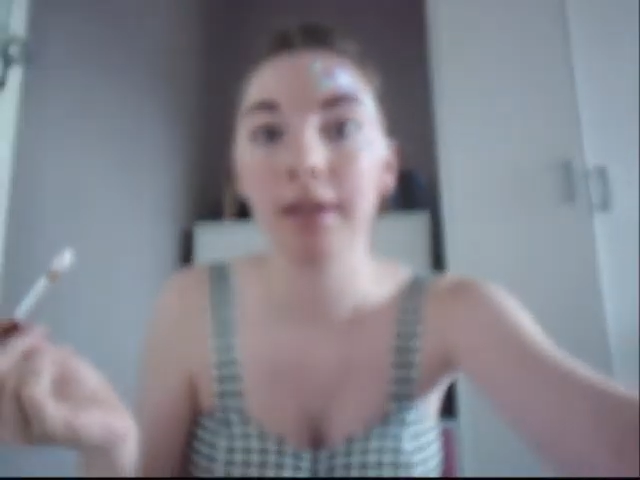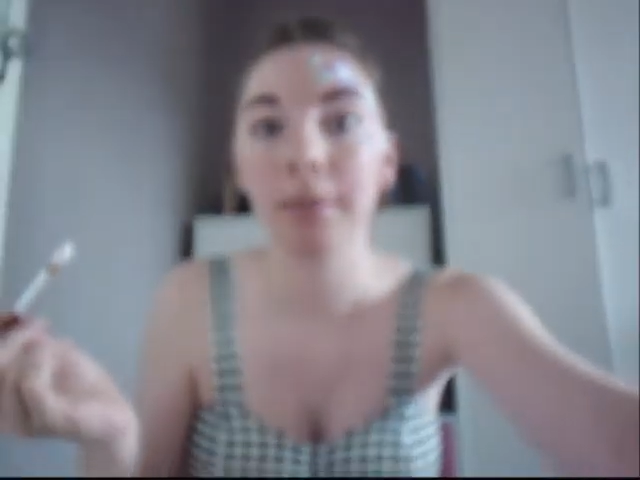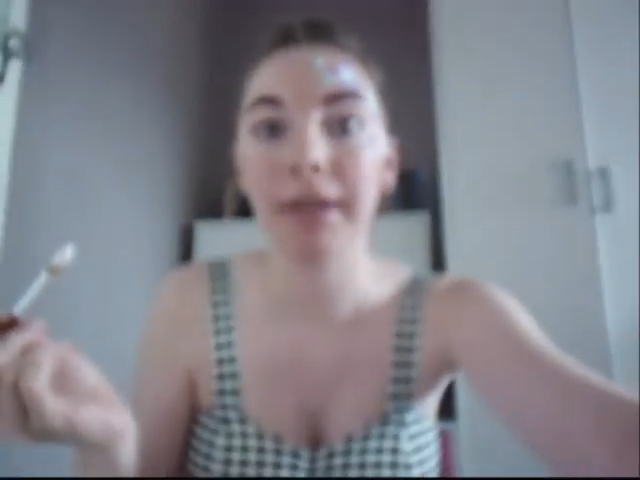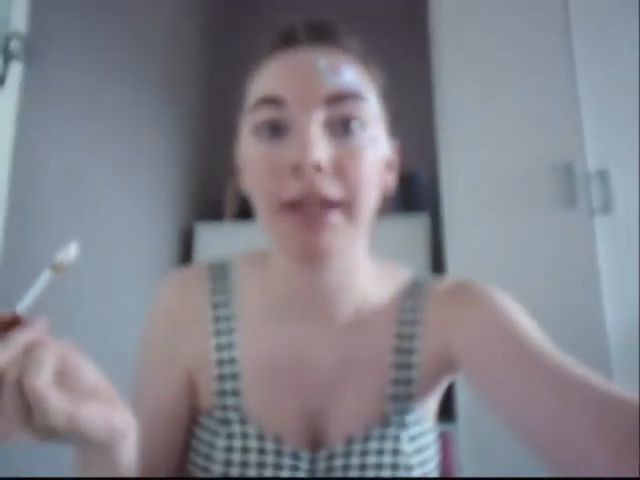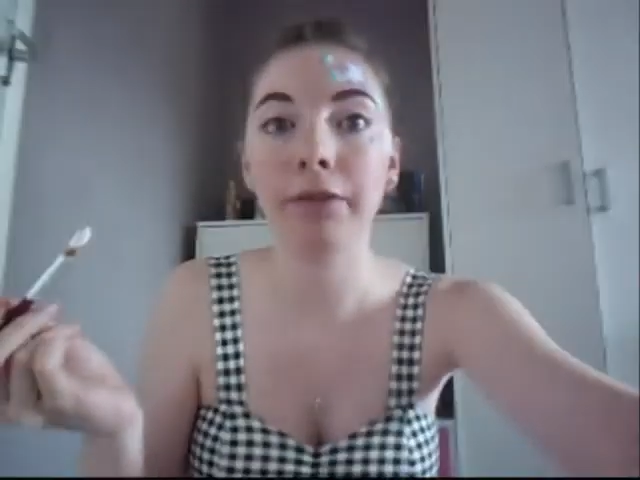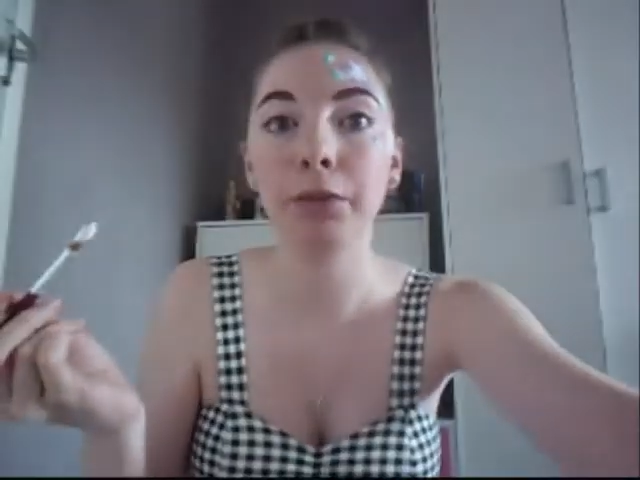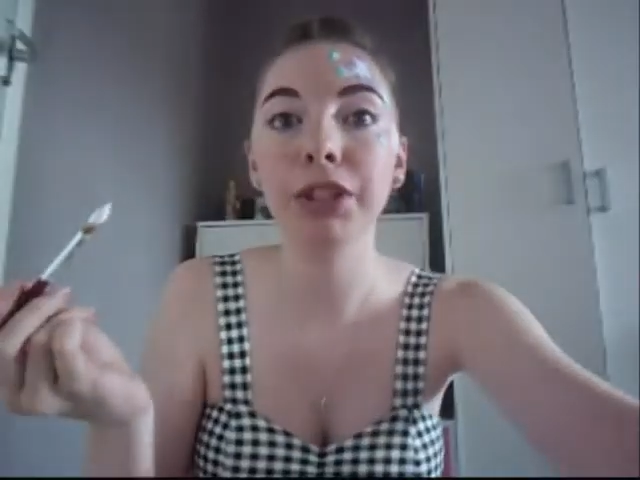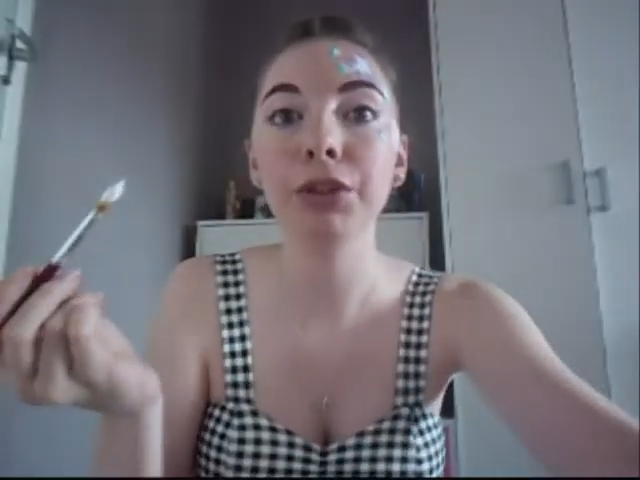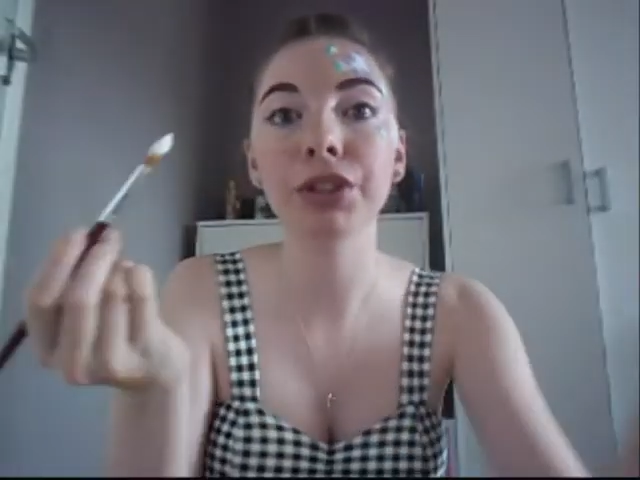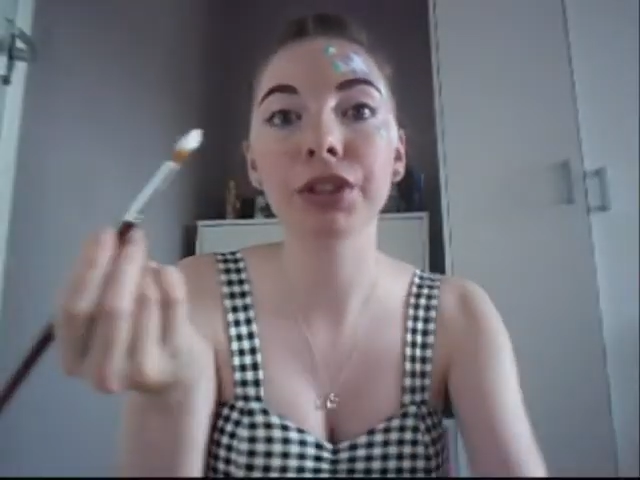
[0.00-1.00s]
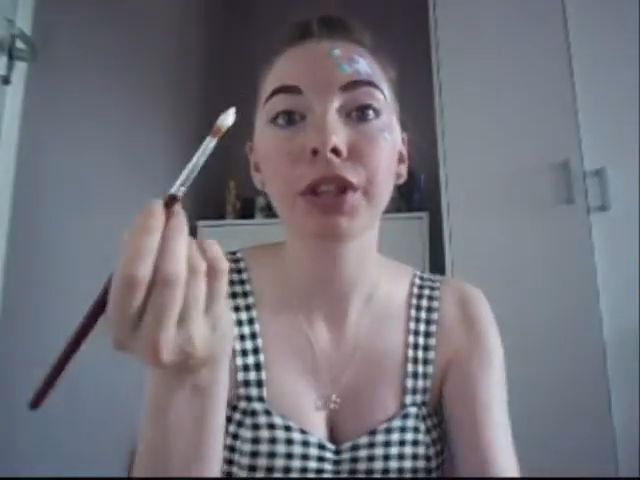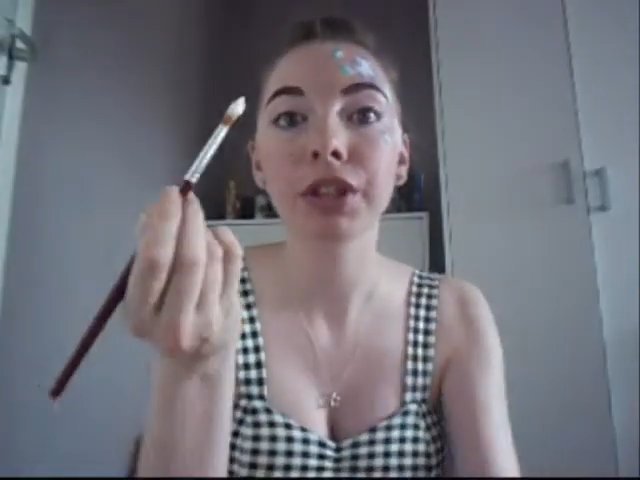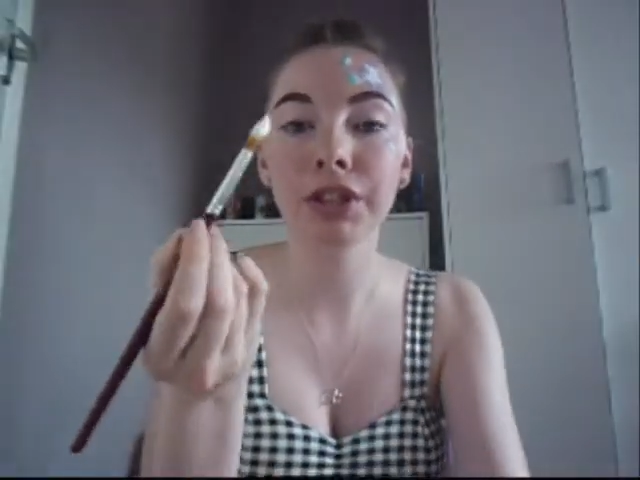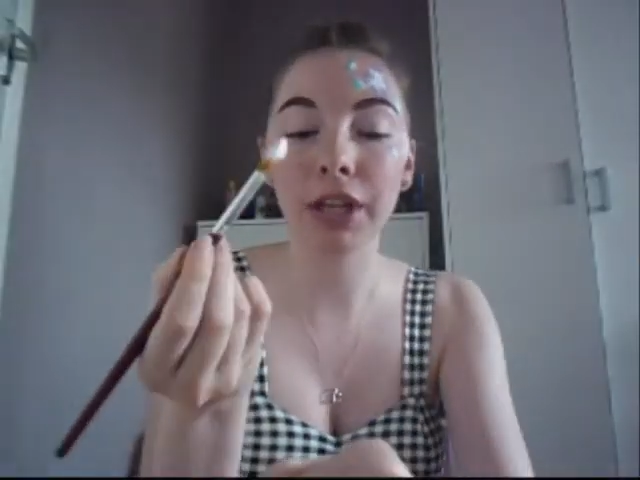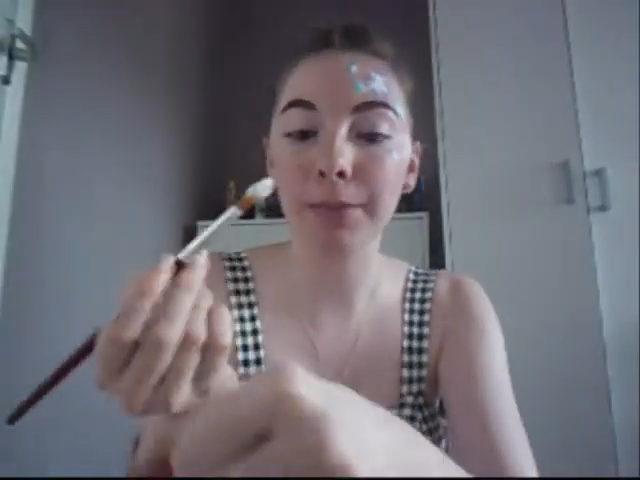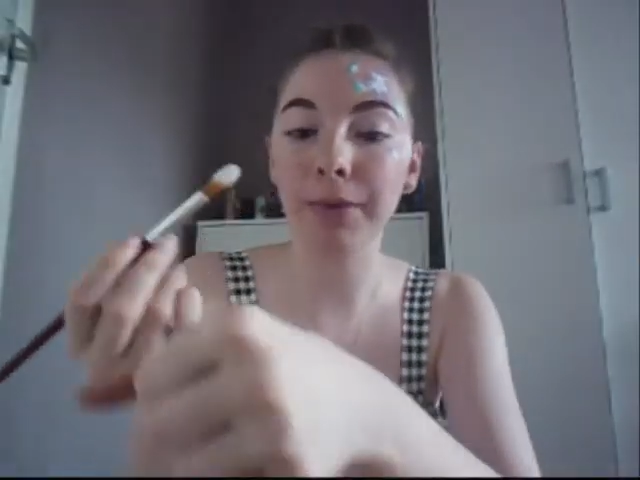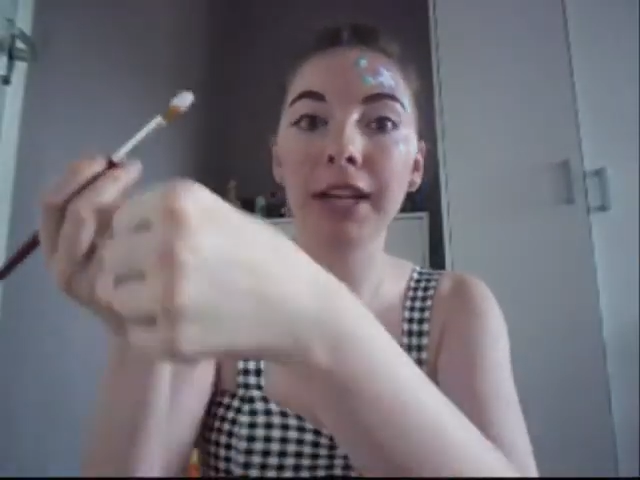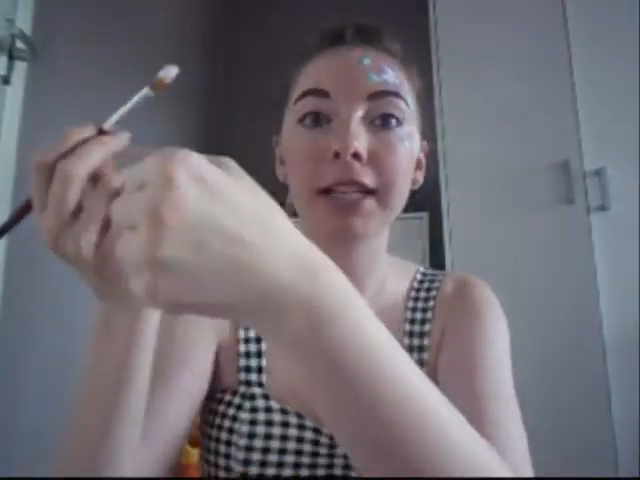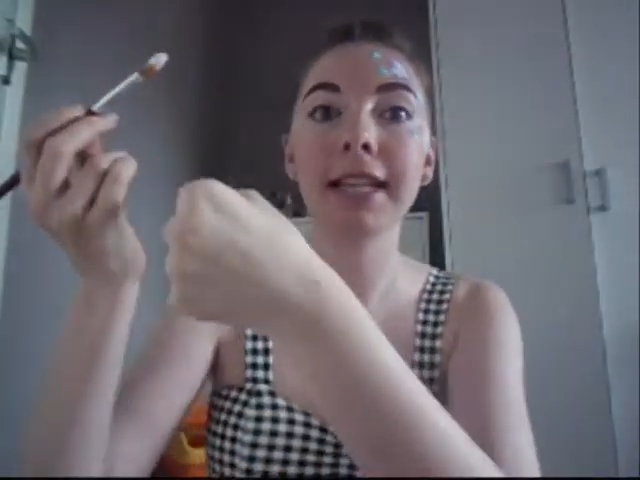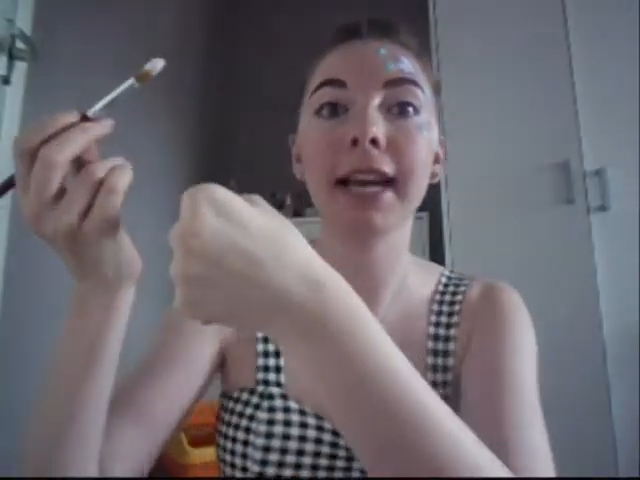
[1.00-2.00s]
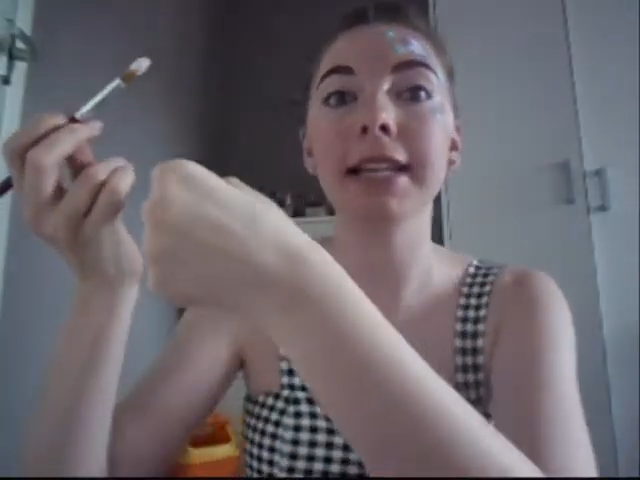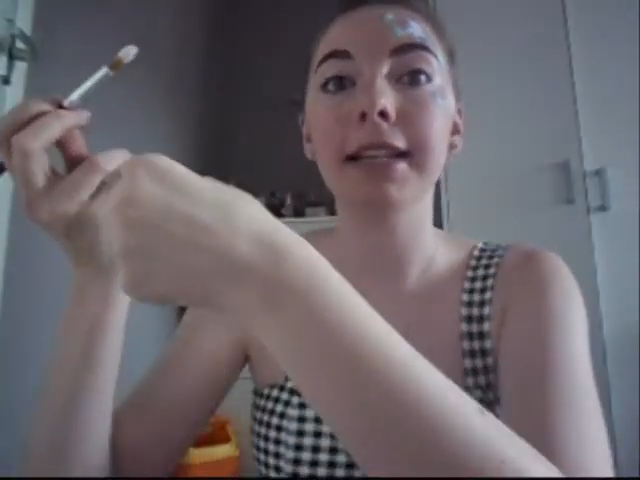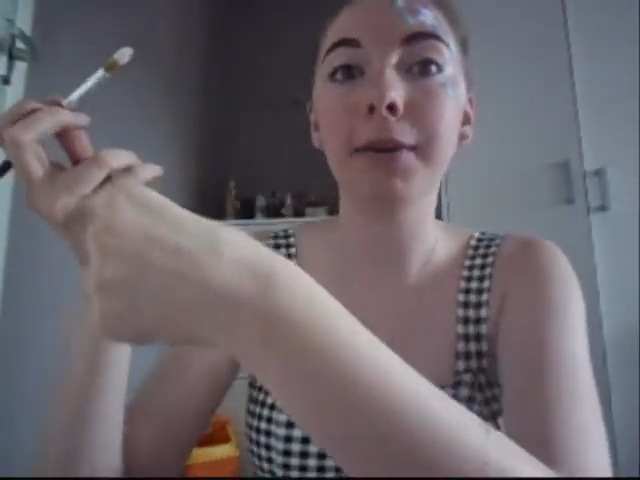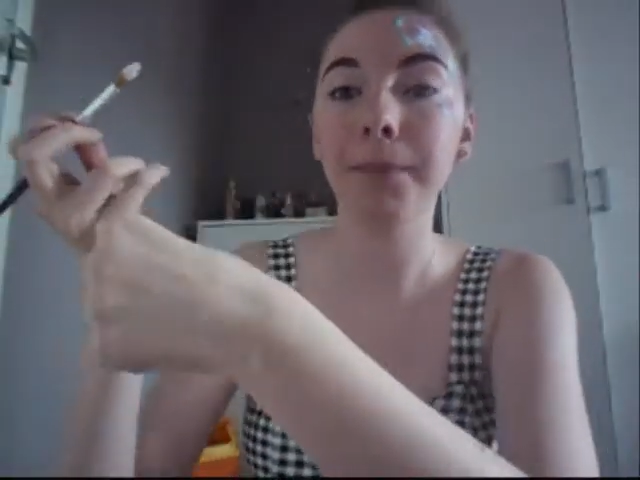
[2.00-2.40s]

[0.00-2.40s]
back for you. So I'm going to take